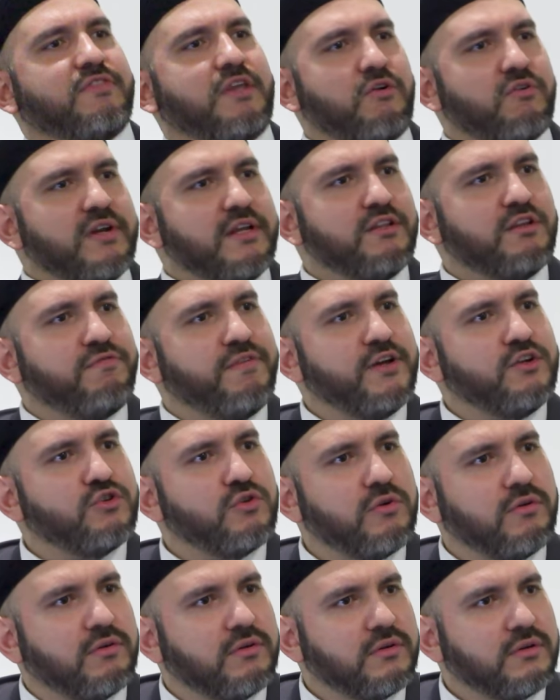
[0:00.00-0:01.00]
They're an
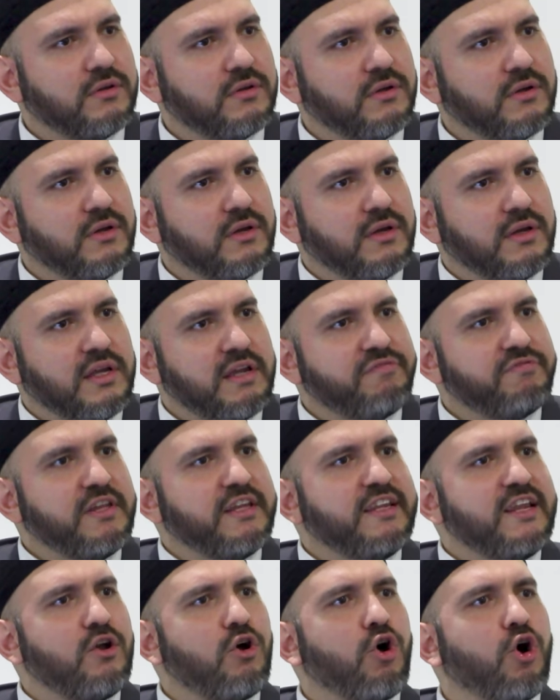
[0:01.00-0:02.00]
individual. If
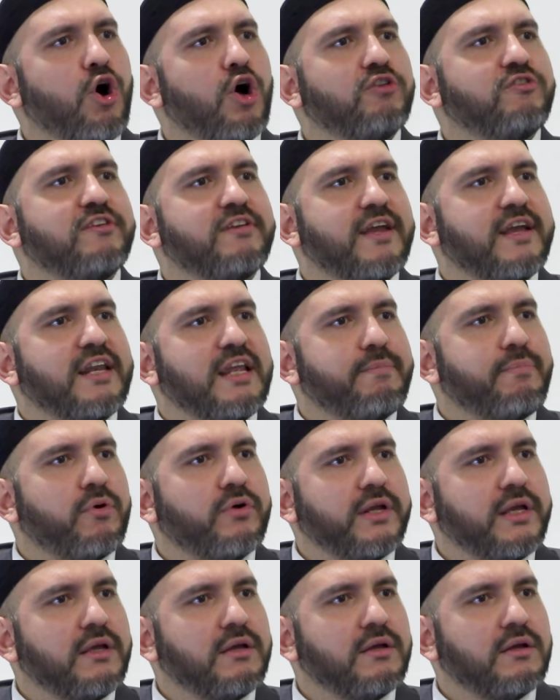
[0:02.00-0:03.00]
they're not hurting
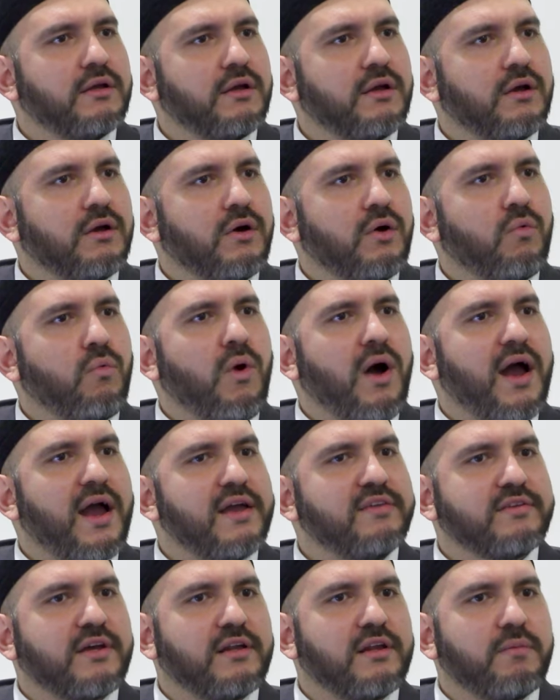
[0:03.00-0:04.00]
anybody, why
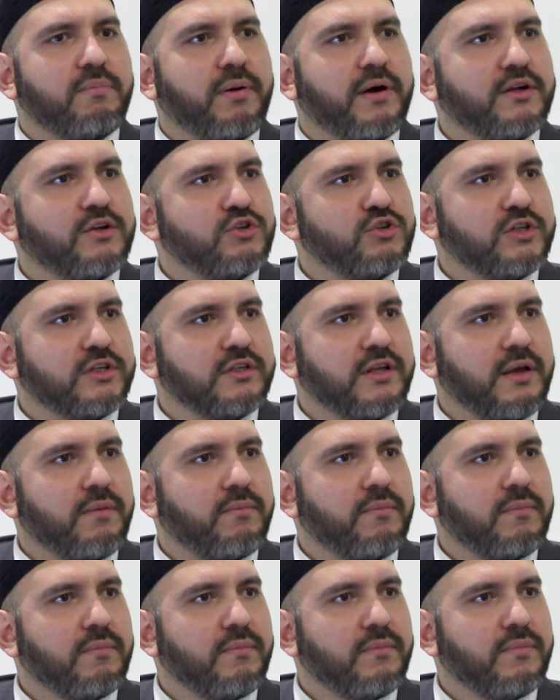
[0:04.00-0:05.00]
is Allah punishing them?
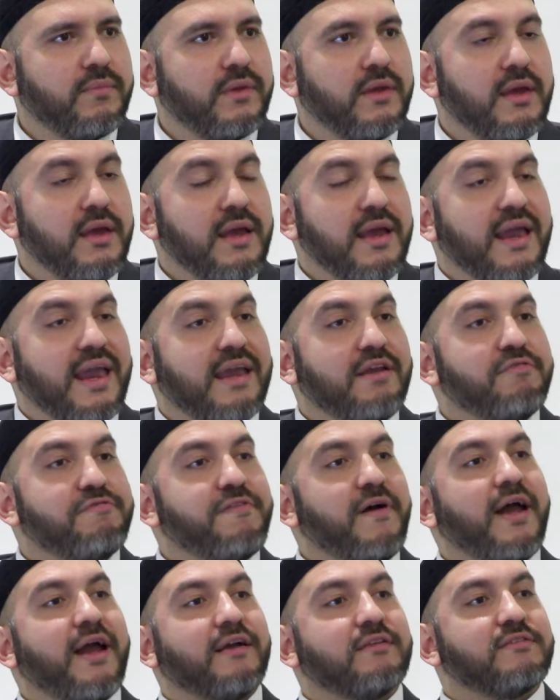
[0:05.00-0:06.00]
In
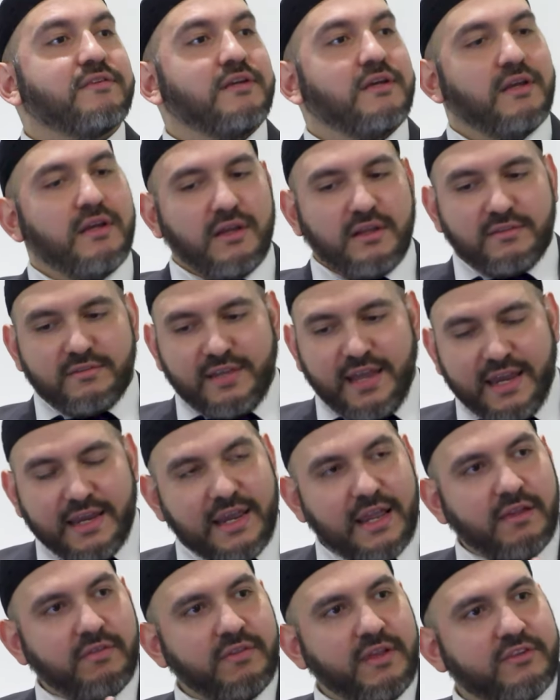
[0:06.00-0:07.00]
fact,
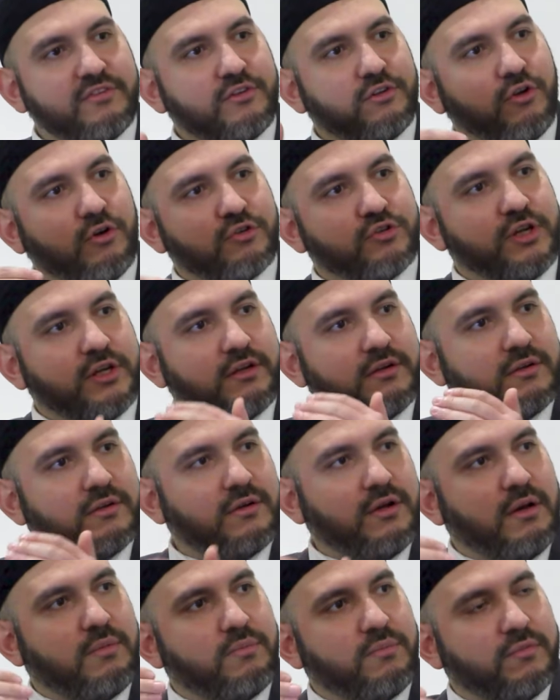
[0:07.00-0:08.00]
taking this logic
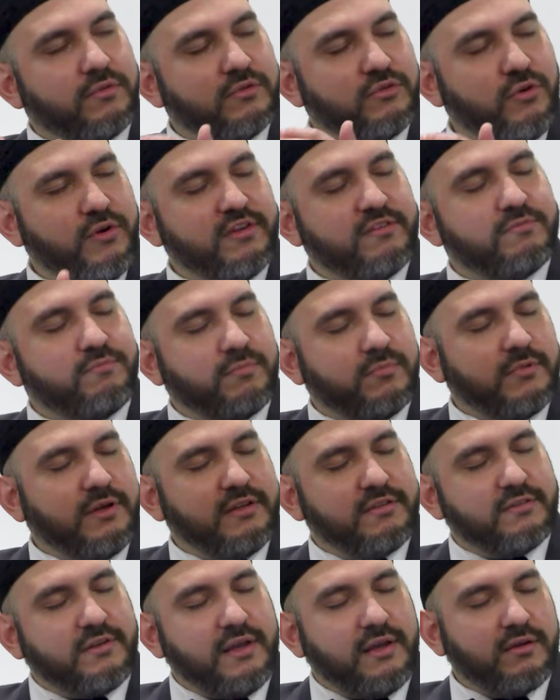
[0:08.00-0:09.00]
um, to its,
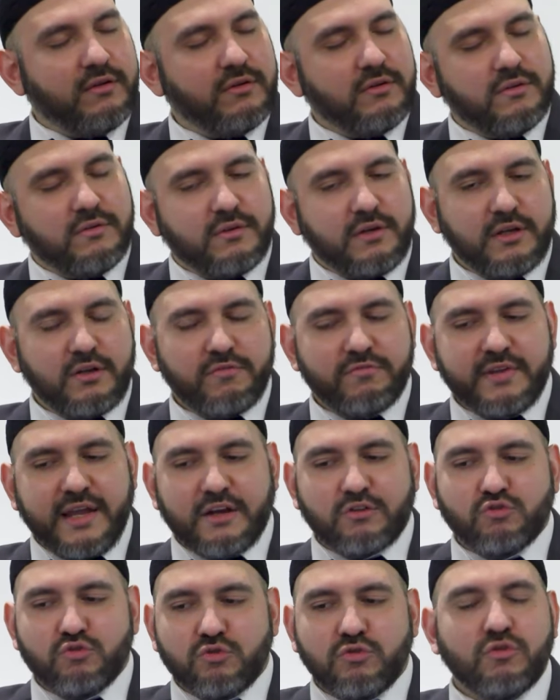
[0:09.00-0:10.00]
its kind of
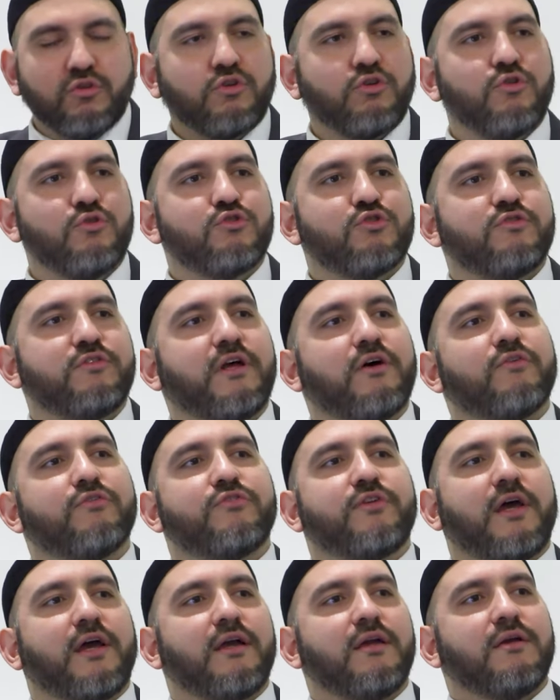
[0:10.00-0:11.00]
natural conclusion, they'll
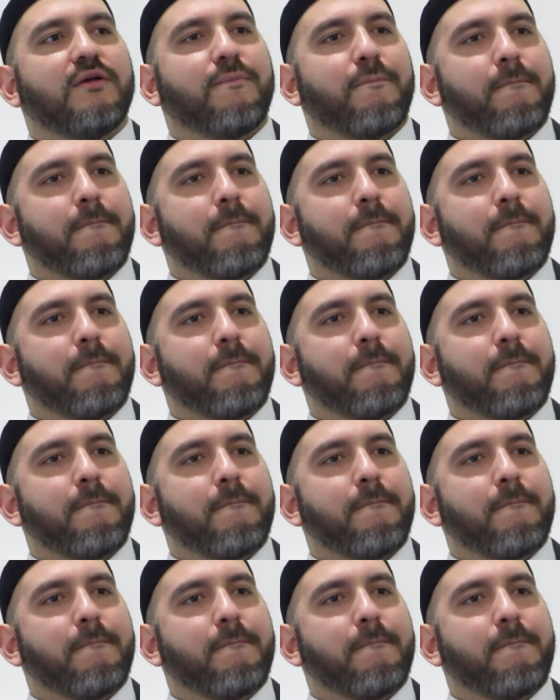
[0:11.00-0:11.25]
say